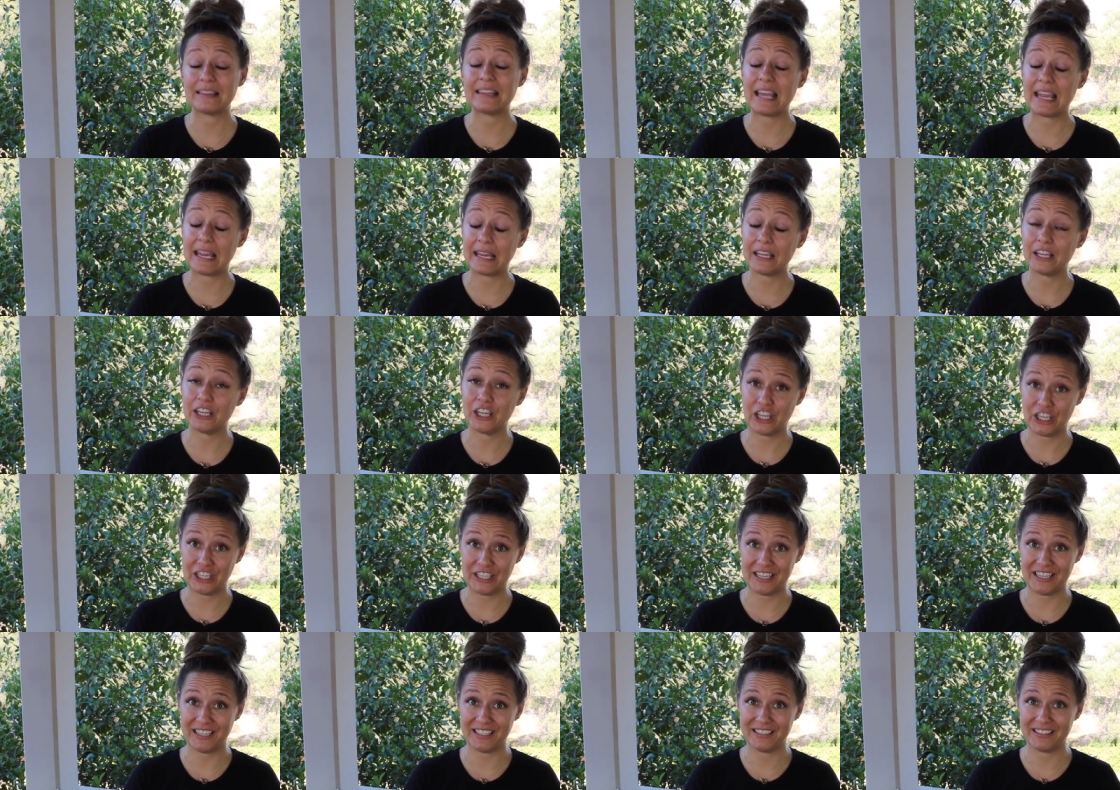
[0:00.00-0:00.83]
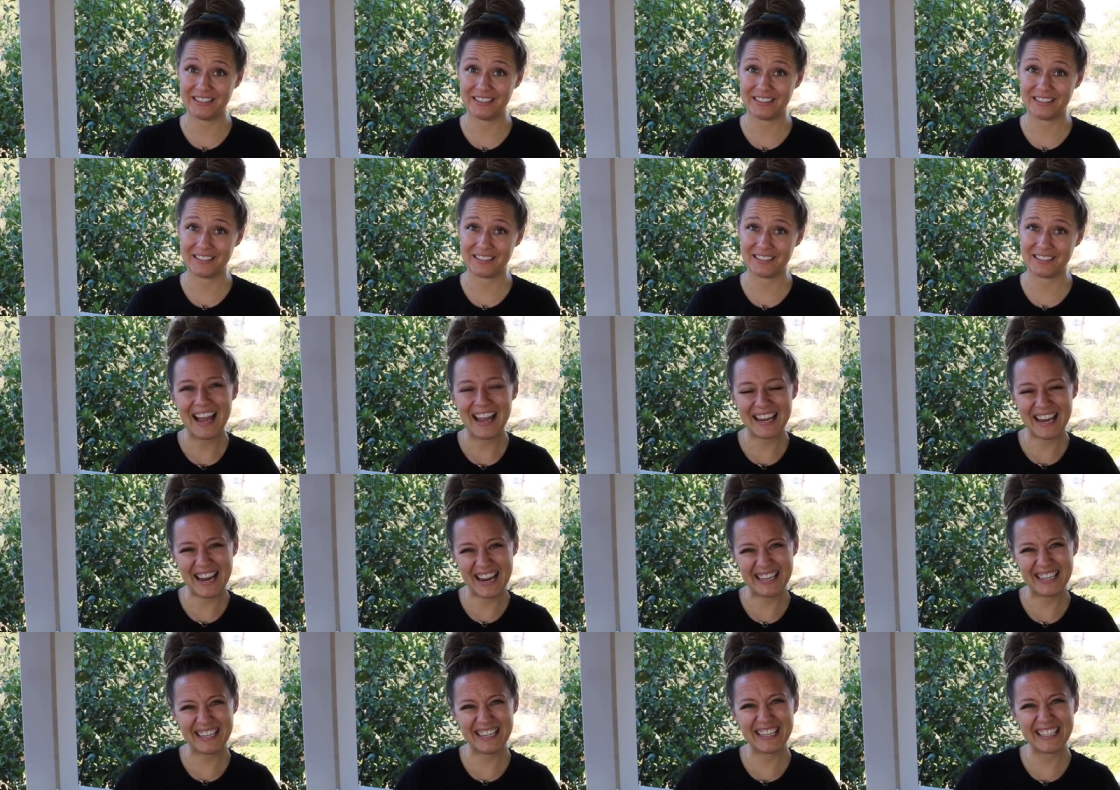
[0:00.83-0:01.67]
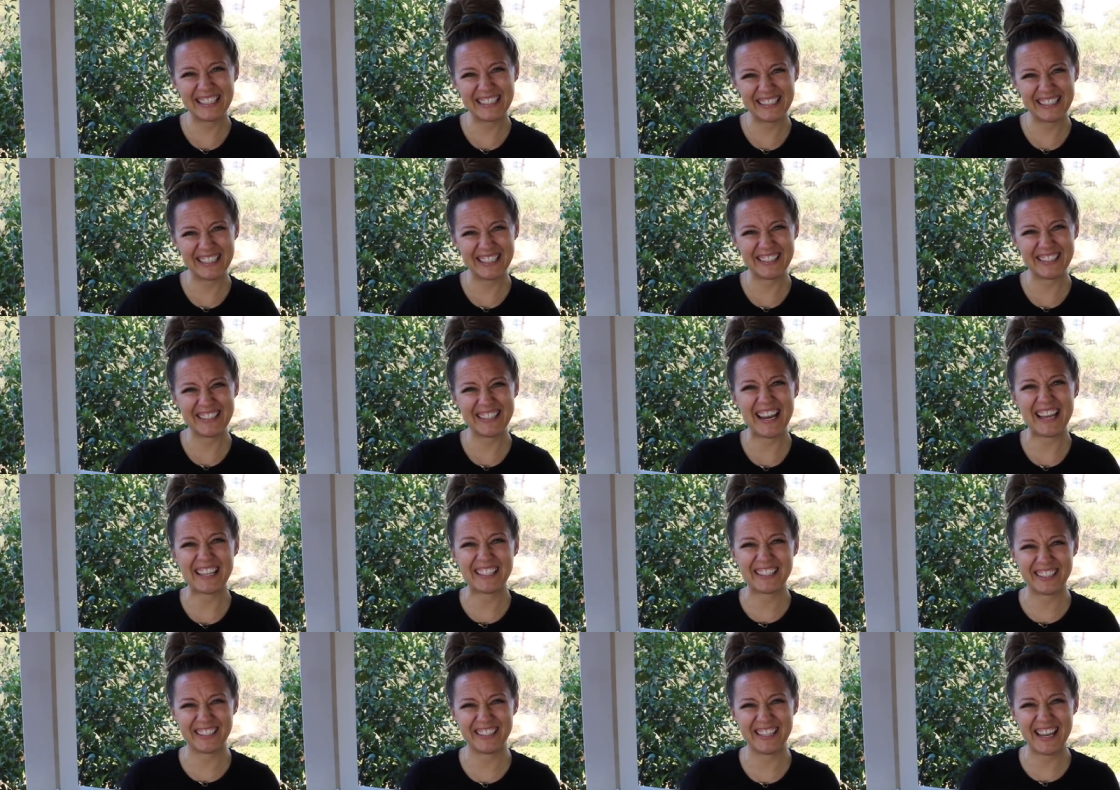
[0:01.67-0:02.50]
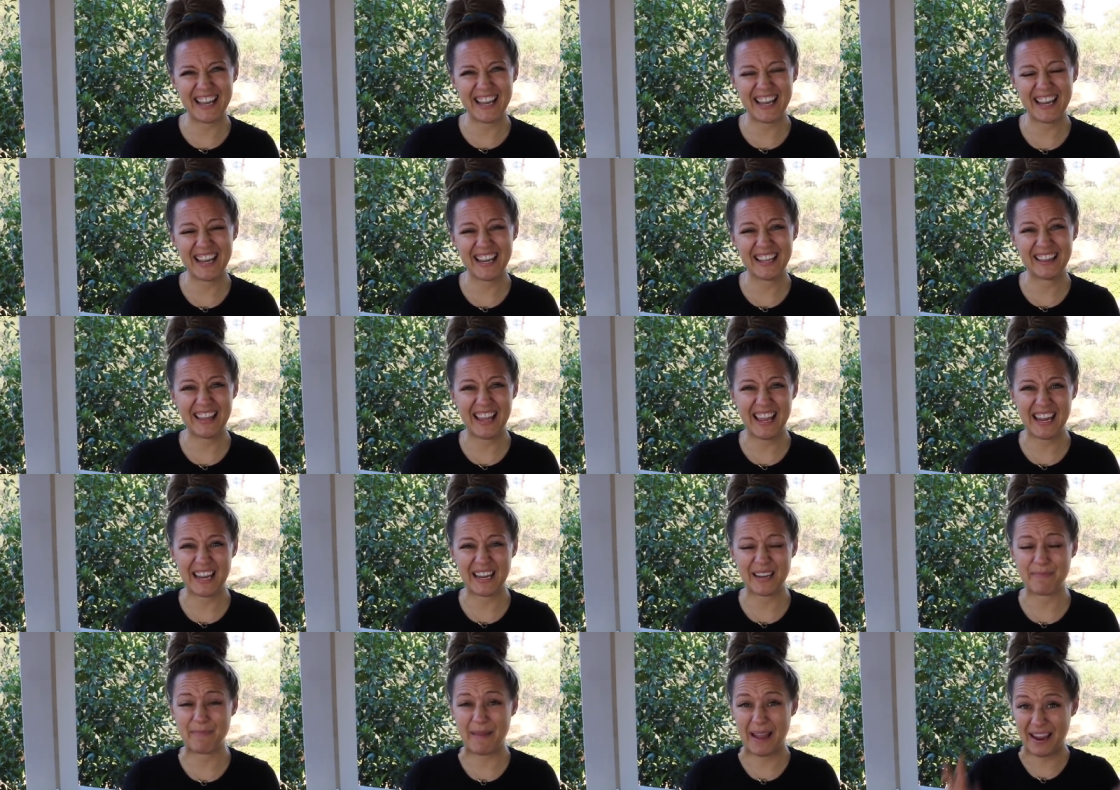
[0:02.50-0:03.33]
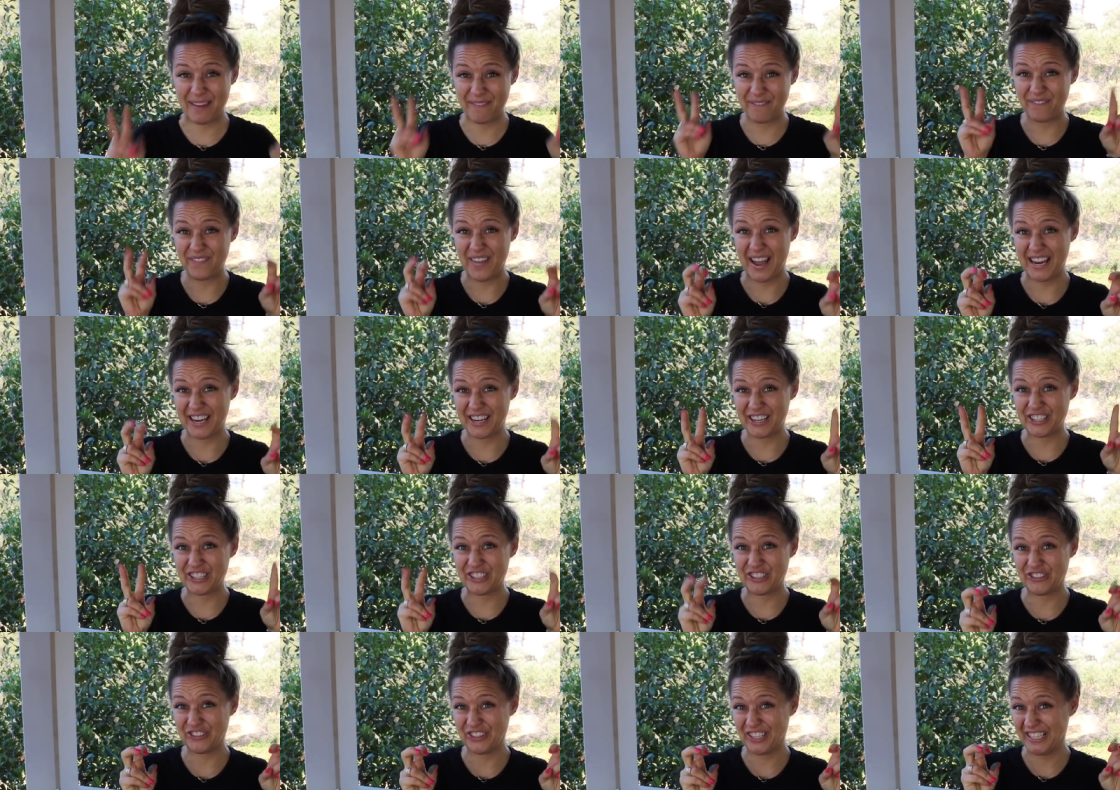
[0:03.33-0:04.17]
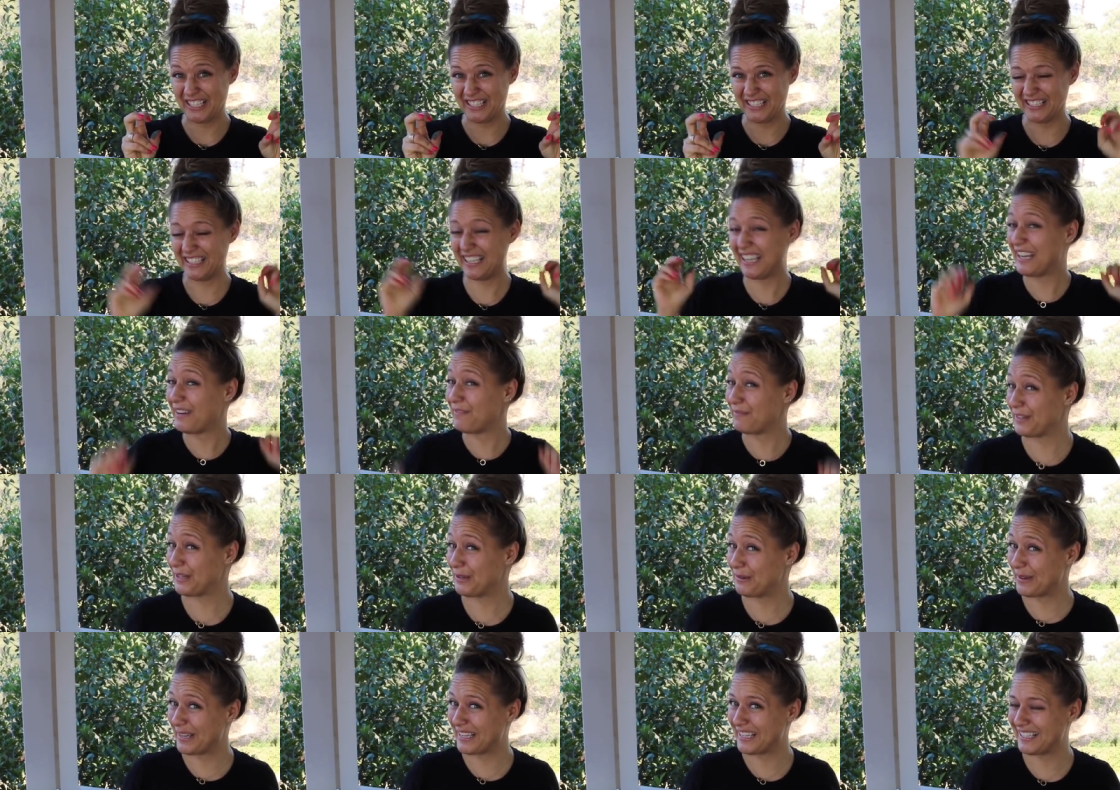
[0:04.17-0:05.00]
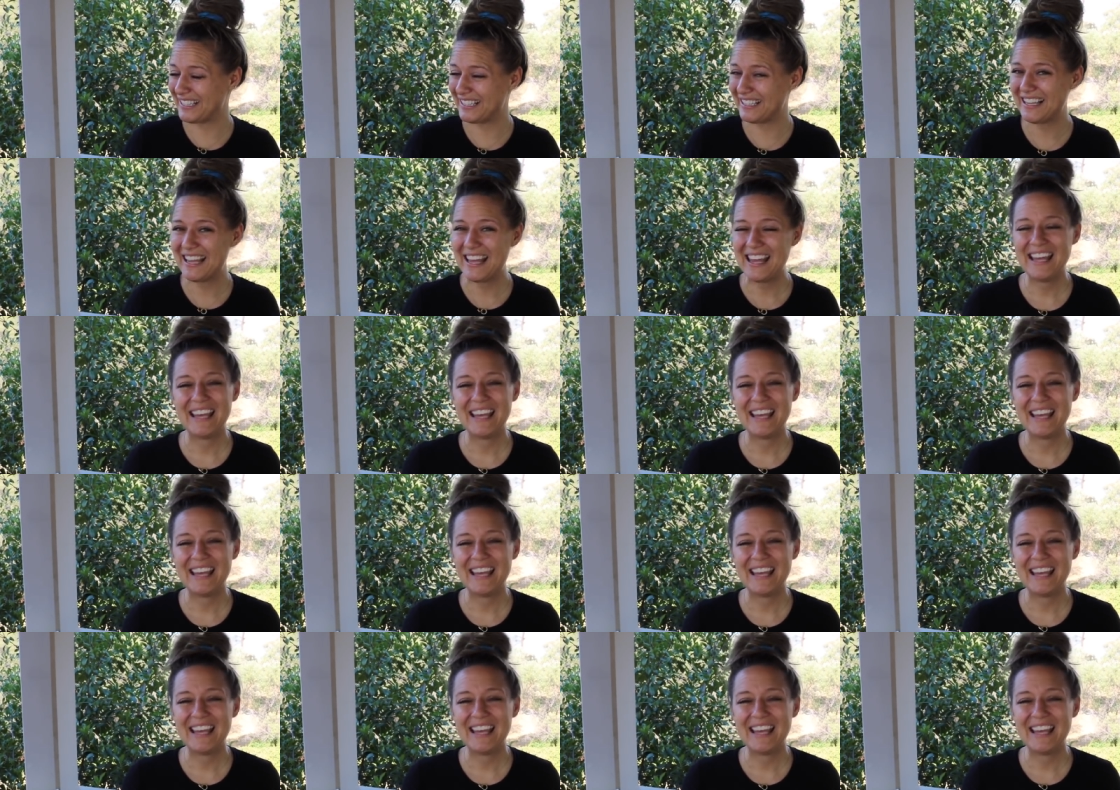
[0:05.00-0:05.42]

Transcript: Thank goodness. I kind of consider yesterday like my fire drill, if you will,